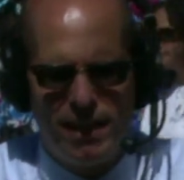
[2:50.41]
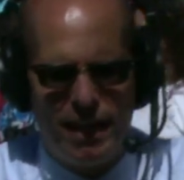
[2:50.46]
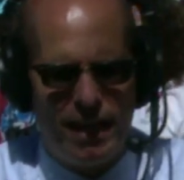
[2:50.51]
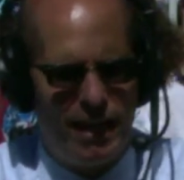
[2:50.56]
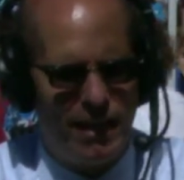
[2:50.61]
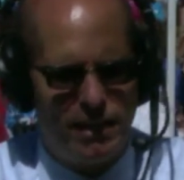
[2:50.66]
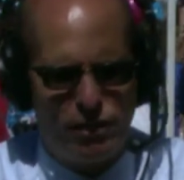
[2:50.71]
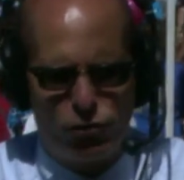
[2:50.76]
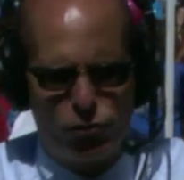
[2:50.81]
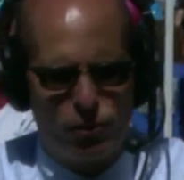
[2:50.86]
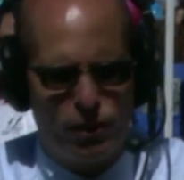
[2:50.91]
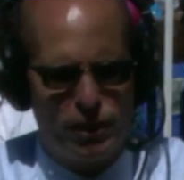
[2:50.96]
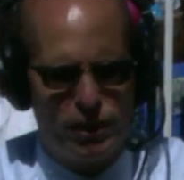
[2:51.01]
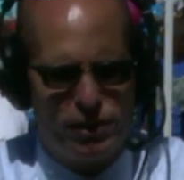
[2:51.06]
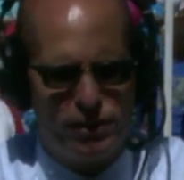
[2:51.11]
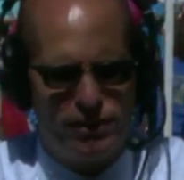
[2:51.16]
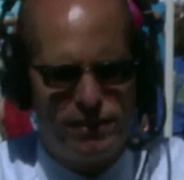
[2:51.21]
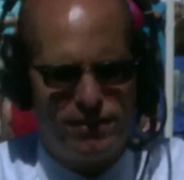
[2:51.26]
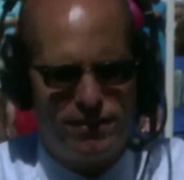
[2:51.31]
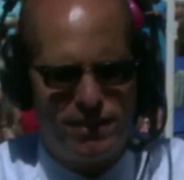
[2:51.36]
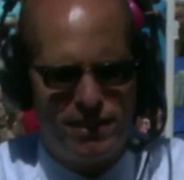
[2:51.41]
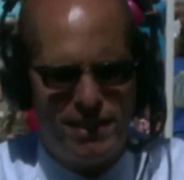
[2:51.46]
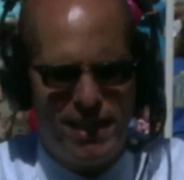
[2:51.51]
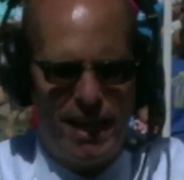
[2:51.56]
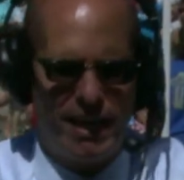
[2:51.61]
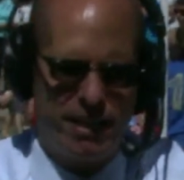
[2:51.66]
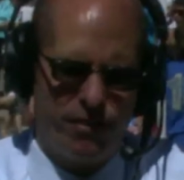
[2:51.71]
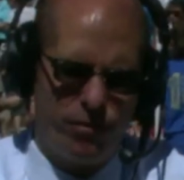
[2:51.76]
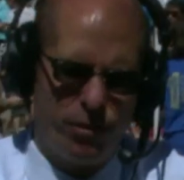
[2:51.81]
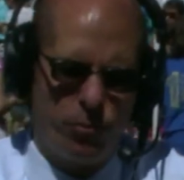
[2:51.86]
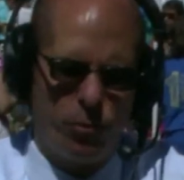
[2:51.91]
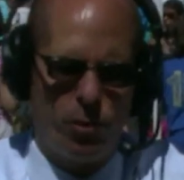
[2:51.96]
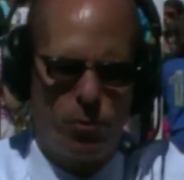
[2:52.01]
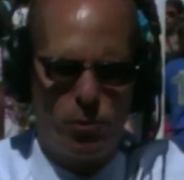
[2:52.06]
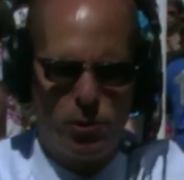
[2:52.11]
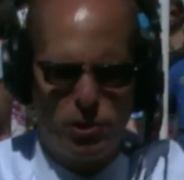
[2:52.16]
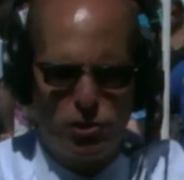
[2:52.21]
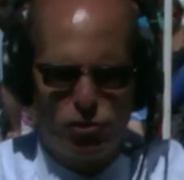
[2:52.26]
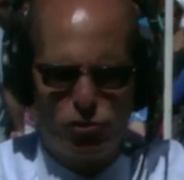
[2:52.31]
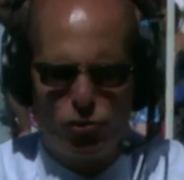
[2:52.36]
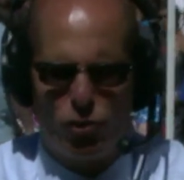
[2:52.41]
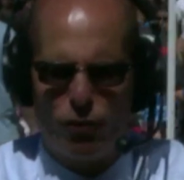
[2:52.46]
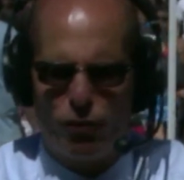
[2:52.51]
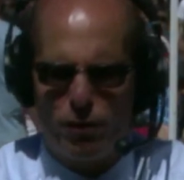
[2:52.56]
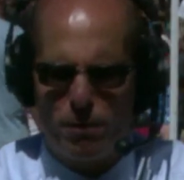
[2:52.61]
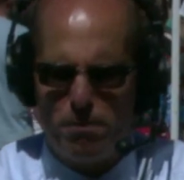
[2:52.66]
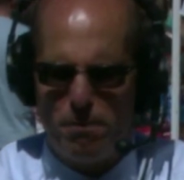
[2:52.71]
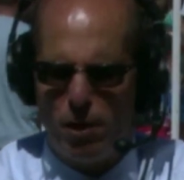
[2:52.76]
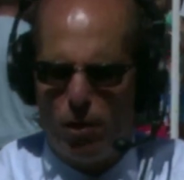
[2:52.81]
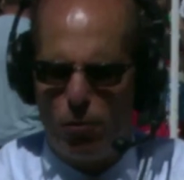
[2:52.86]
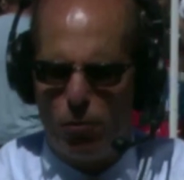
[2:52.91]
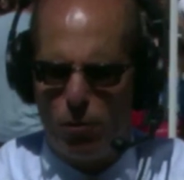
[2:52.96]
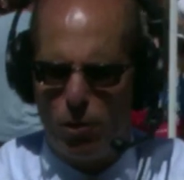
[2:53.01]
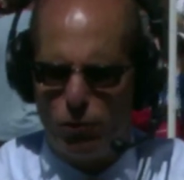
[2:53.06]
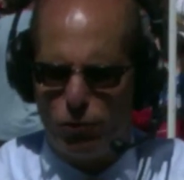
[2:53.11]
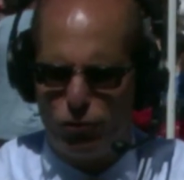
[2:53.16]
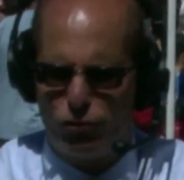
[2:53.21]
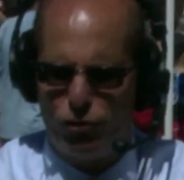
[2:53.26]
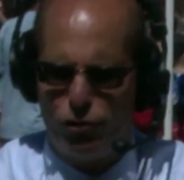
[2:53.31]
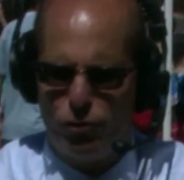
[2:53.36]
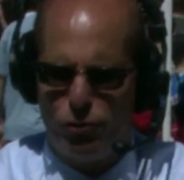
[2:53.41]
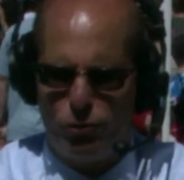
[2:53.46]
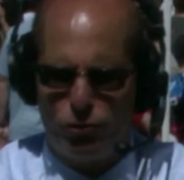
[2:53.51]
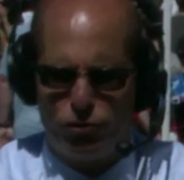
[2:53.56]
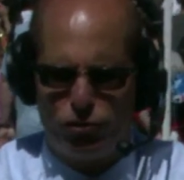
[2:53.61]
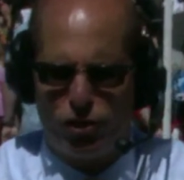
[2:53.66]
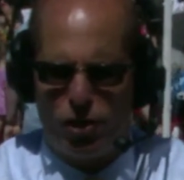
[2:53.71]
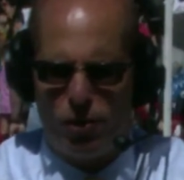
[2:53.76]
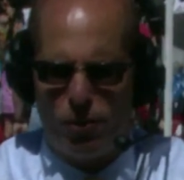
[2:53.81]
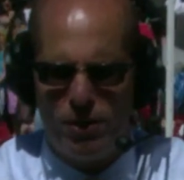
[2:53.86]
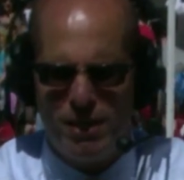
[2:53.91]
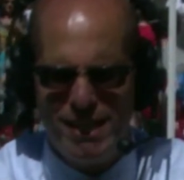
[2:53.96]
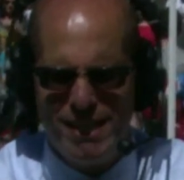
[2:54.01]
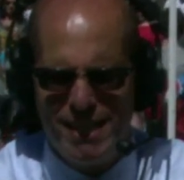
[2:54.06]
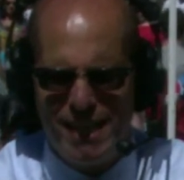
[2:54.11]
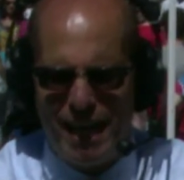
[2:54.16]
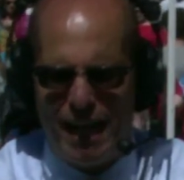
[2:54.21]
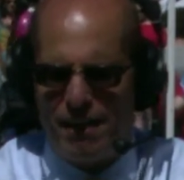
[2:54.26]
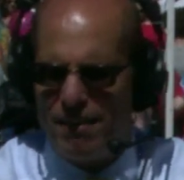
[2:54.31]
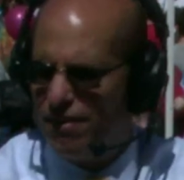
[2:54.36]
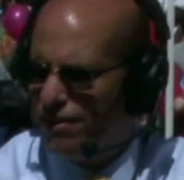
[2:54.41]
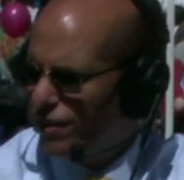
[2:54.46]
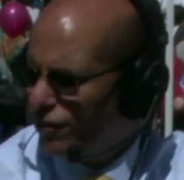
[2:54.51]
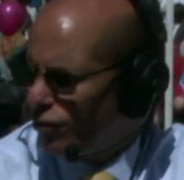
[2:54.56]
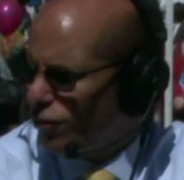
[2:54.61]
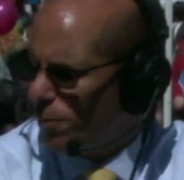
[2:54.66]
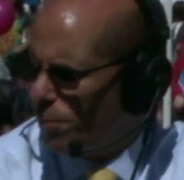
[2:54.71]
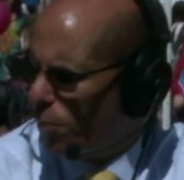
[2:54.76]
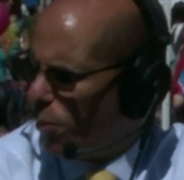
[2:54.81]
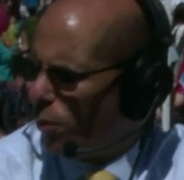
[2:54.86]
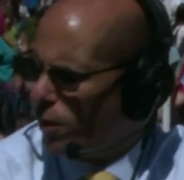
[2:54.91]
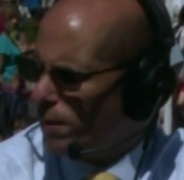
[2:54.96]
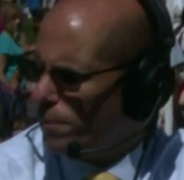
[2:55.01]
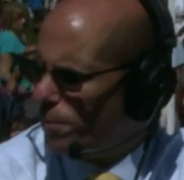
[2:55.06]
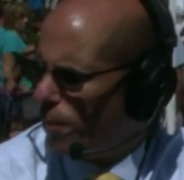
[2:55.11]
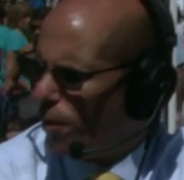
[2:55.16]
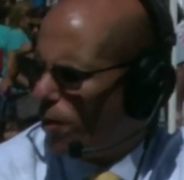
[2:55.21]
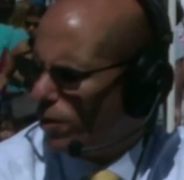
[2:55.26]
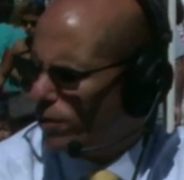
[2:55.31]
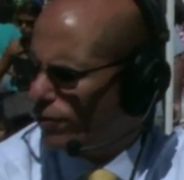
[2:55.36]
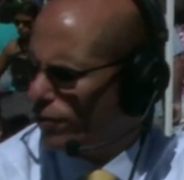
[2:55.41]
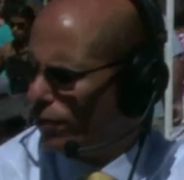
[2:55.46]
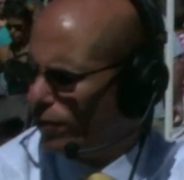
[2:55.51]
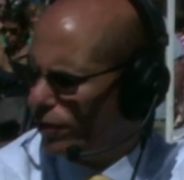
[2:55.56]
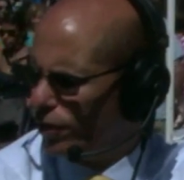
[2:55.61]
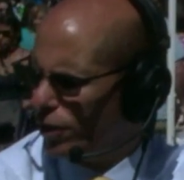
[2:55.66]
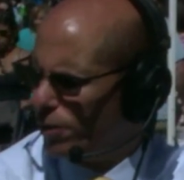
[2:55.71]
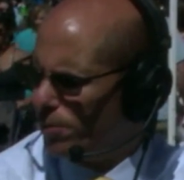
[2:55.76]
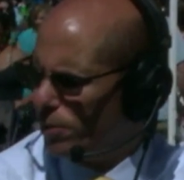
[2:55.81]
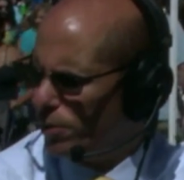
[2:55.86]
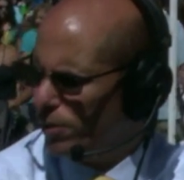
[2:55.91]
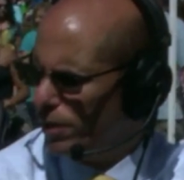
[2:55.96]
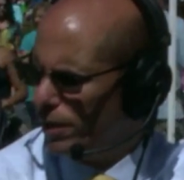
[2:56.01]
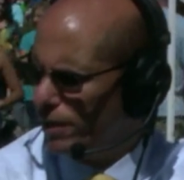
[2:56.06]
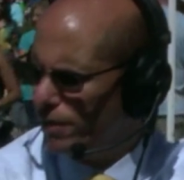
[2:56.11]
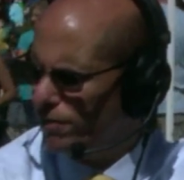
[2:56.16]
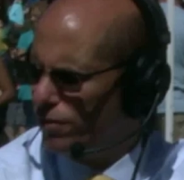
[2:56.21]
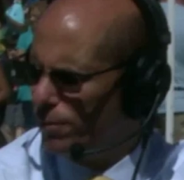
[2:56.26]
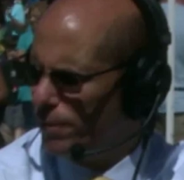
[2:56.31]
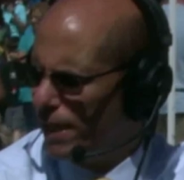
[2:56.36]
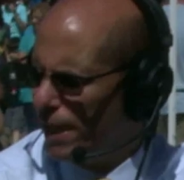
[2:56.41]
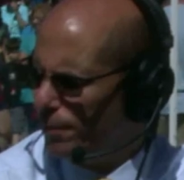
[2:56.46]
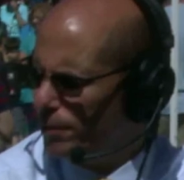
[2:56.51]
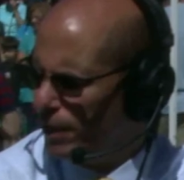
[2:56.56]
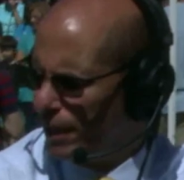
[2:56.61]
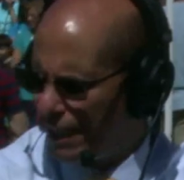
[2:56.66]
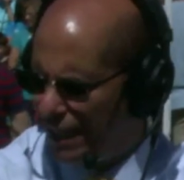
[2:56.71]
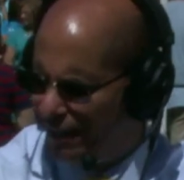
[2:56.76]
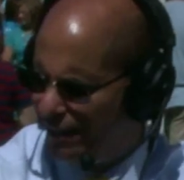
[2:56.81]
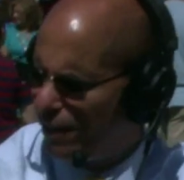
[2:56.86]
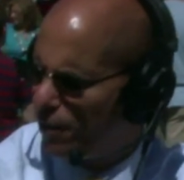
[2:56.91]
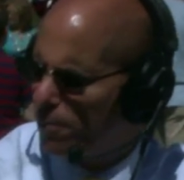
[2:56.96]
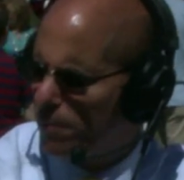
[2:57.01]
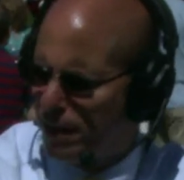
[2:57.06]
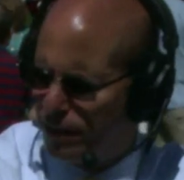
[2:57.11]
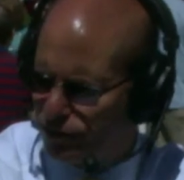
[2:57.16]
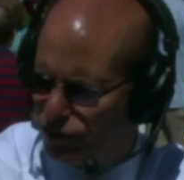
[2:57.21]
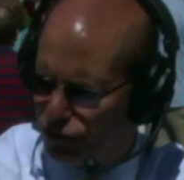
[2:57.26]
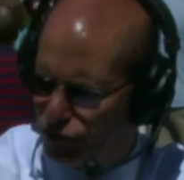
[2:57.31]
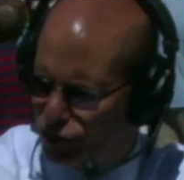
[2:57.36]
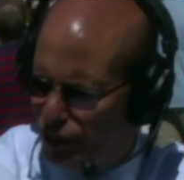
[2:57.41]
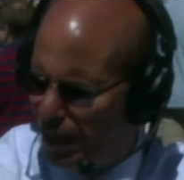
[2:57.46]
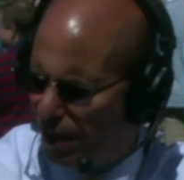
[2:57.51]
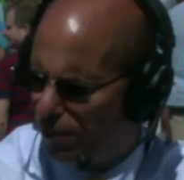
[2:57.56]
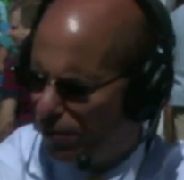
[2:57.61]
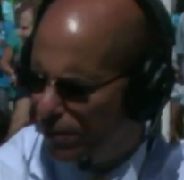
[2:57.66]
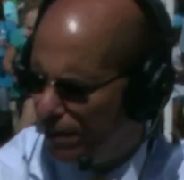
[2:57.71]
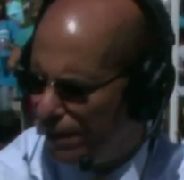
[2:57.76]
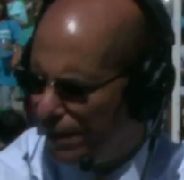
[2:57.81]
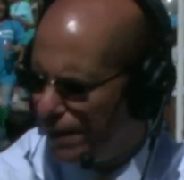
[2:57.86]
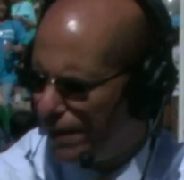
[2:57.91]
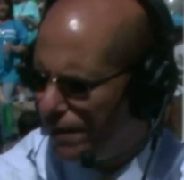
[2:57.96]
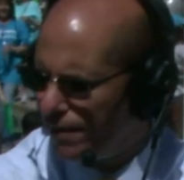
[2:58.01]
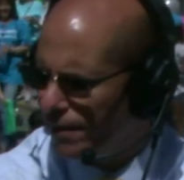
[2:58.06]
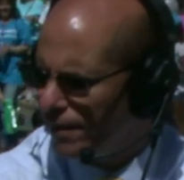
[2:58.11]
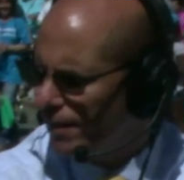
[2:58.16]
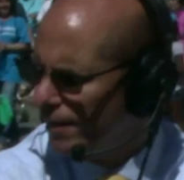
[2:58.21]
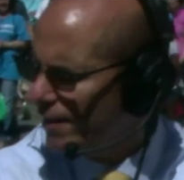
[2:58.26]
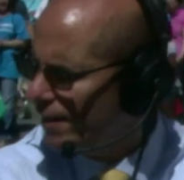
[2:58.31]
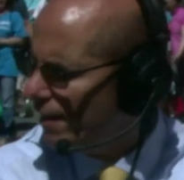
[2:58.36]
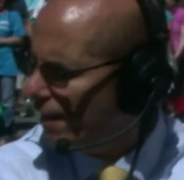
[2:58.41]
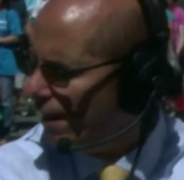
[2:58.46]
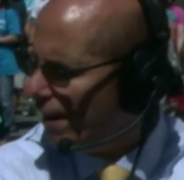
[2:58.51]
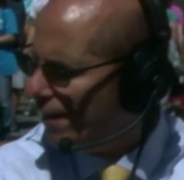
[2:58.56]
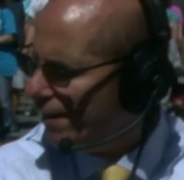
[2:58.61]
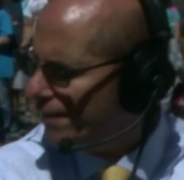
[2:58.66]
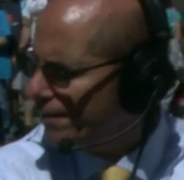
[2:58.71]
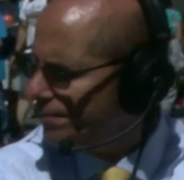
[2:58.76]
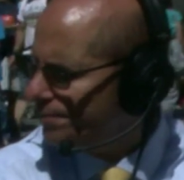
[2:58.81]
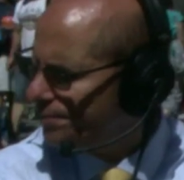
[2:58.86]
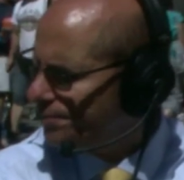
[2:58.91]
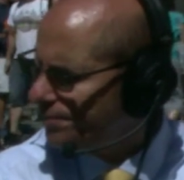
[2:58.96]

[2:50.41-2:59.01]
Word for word: Uh, it's really good to see that, even when we were just over in Melrose, too. So uh, these are important parts for the community to be able to get their message out. And uh,